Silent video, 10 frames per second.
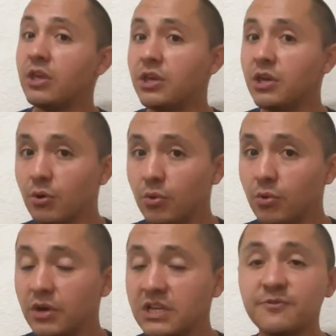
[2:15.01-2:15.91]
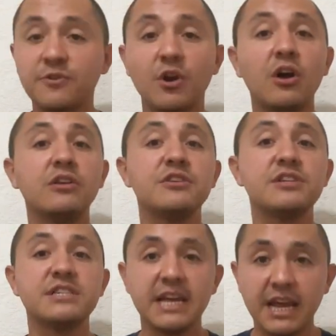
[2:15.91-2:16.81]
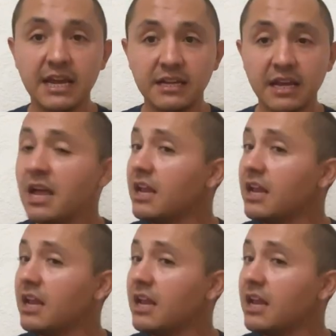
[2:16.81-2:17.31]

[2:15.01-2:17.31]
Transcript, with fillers: U is for understand.